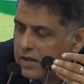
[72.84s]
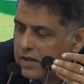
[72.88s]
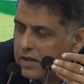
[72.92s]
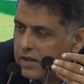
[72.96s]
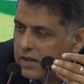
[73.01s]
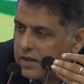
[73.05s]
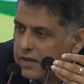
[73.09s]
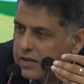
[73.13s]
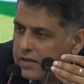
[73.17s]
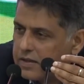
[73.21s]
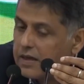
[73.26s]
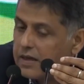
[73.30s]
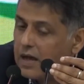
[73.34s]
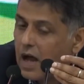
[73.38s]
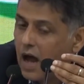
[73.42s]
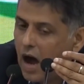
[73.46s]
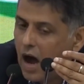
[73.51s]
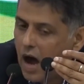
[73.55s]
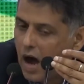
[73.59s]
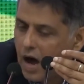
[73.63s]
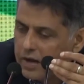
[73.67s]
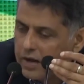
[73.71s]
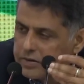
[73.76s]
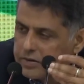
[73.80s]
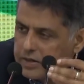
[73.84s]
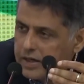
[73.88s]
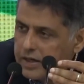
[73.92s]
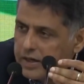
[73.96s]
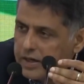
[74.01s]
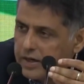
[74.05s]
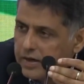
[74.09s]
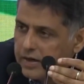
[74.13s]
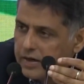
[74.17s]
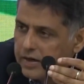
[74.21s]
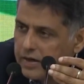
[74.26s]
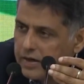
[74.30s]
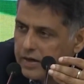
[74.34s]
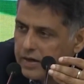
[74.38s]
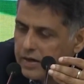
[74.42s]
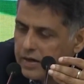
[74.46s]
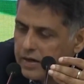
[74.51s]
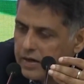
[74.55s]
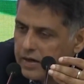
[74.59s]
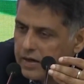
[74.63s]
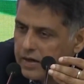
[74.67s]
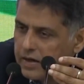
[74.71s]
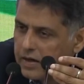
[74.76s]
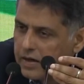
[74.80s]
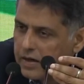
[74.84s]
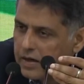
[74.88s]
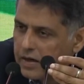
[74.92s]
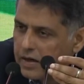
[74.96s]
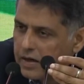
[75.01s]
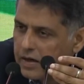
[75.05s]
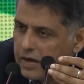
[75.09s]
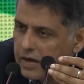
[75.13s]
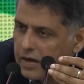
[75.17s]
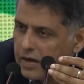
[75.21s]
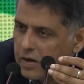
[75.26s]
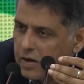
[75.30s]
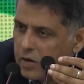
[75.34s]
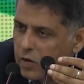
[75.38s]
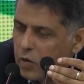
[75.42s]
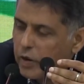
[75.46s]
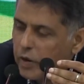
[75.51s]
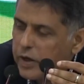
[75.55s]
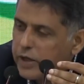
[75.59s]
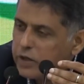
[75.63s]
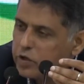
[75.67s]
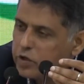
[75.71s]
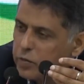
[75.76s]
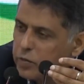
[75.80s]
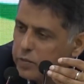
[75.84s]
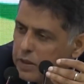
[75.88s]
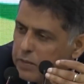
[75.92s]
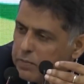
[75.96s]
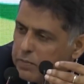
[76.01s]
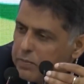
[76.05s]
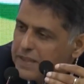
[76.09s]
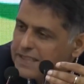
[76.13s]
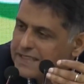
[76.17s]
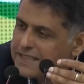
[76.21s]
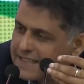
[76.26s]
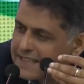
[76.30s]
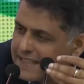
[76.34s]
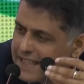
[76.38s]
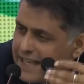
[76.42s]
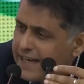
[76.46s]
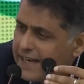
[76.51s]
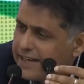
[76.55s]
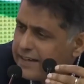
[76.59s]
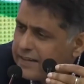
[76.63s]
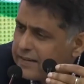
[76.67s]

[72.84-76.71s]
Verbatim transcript: that are they going to be misled